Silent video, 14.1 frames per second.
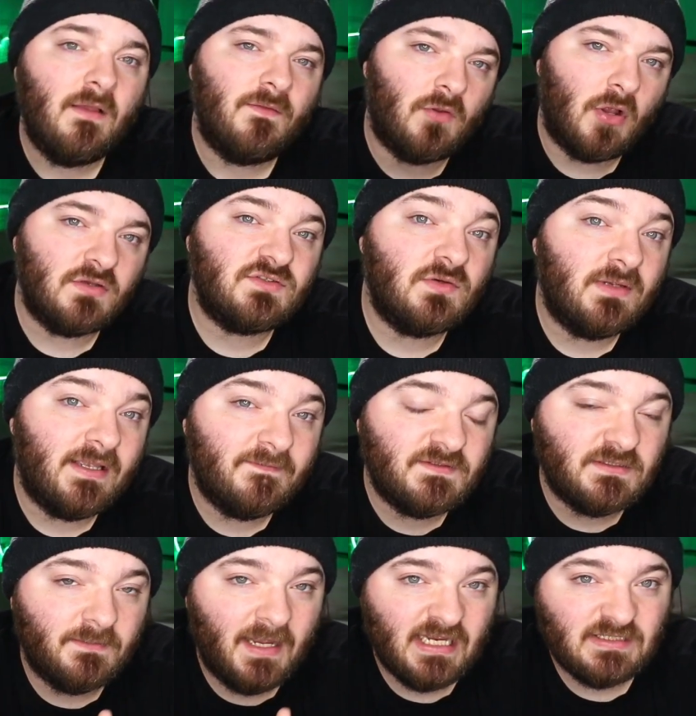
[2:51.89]
They'll also give
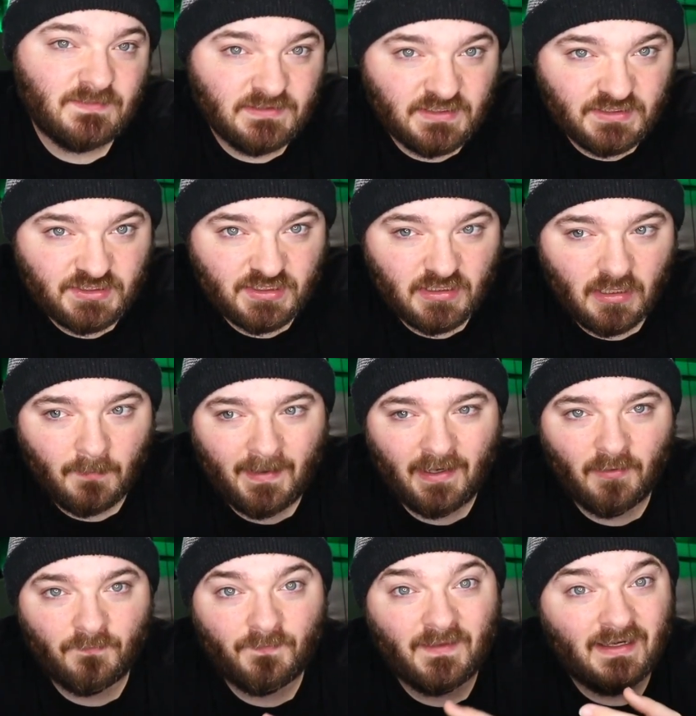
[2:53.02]
some exposition
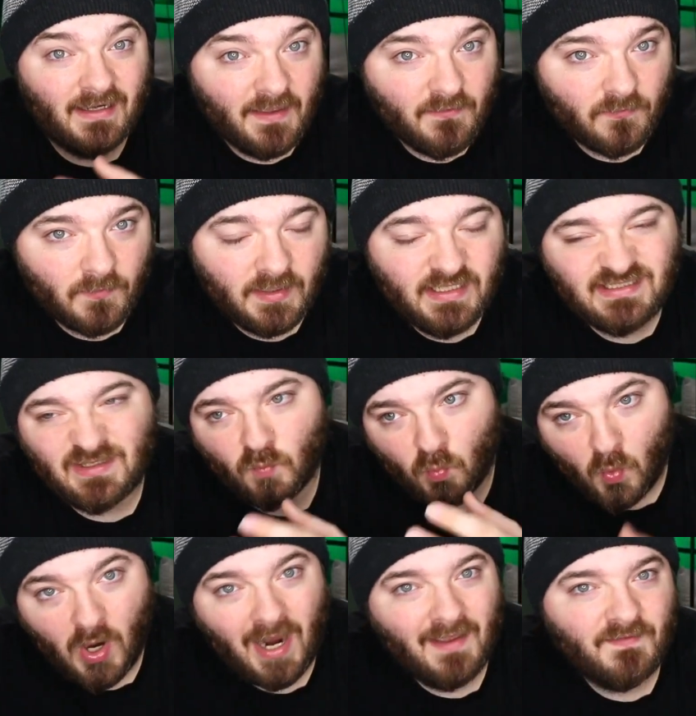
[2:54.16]
about the Netherese and
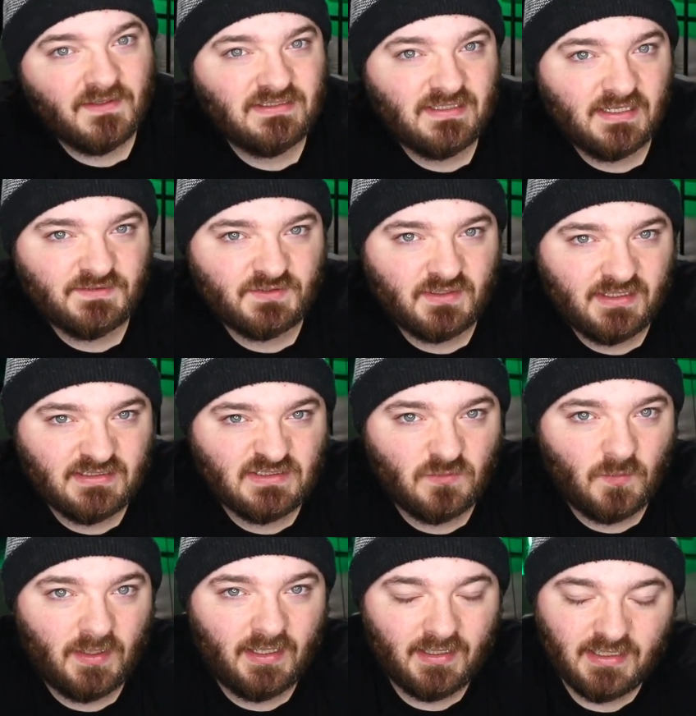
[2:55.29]
why this desert is the
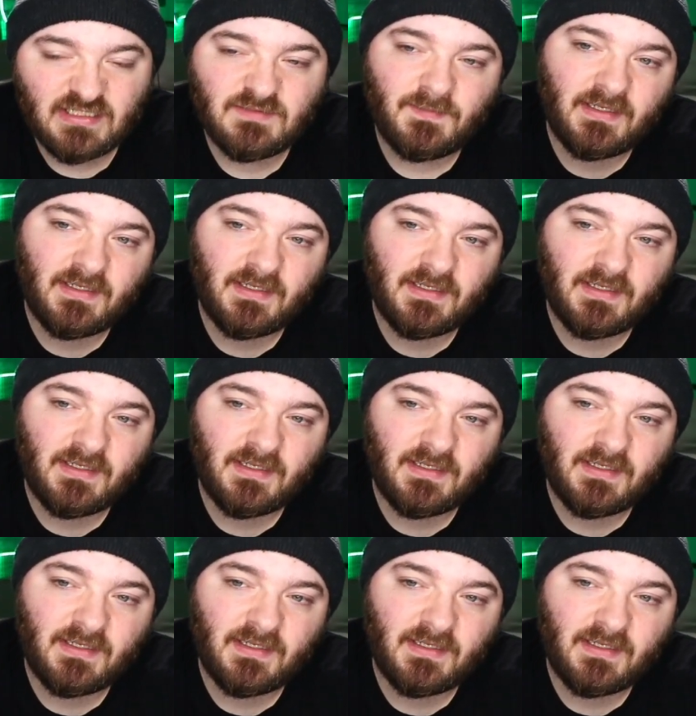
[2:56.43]
way it is,